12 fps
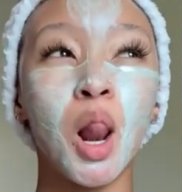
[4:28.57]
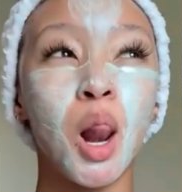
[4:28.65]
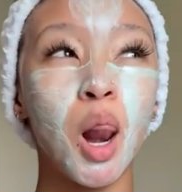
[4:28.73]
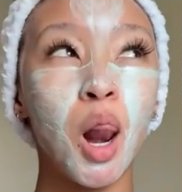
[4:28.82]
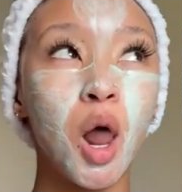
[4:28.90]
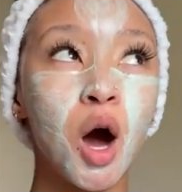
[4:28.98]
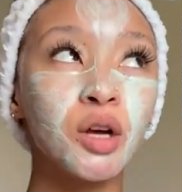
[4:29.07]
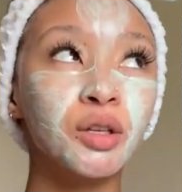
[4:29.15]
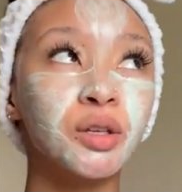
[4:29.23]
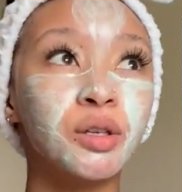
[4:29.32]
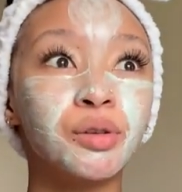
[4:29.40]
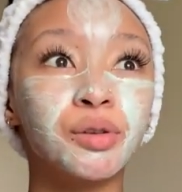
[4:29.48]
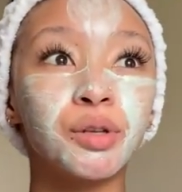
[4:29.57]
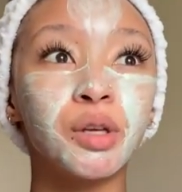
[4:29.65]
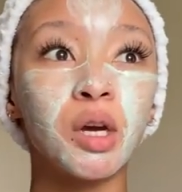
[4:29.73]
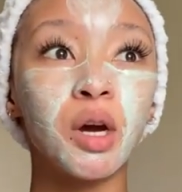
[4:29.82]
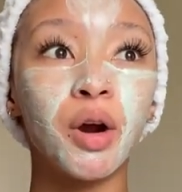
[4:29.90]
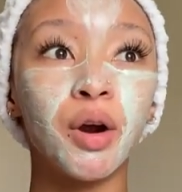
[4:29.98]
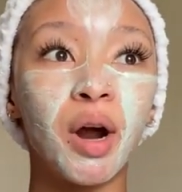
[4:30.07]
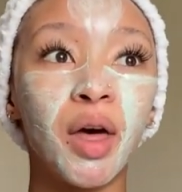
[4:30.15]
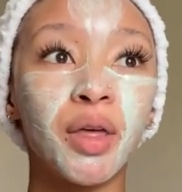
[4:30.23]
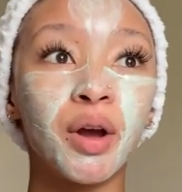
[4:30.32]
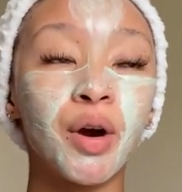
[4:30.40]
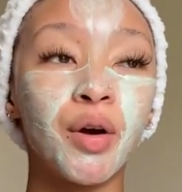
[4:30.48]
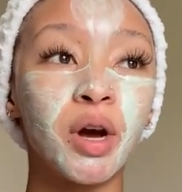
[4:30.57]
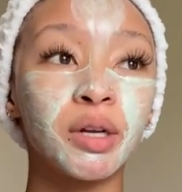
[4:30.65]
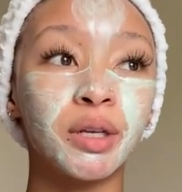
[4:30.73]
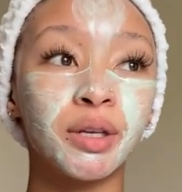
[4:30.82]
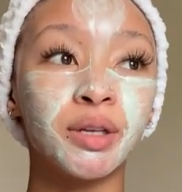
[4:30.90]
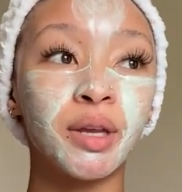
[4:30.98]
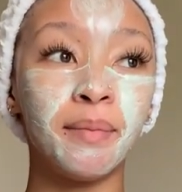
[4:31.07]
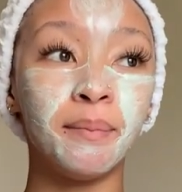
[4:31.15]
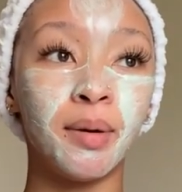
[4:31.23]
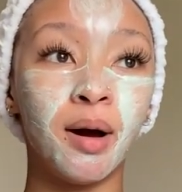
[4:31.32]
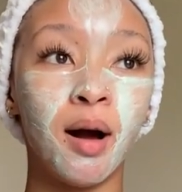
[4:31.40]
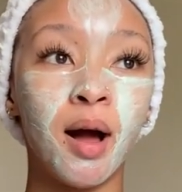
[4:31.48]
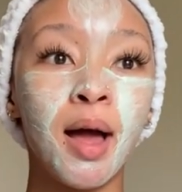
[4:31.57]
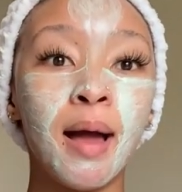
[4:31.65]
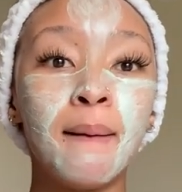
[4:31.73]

last year, I think around December.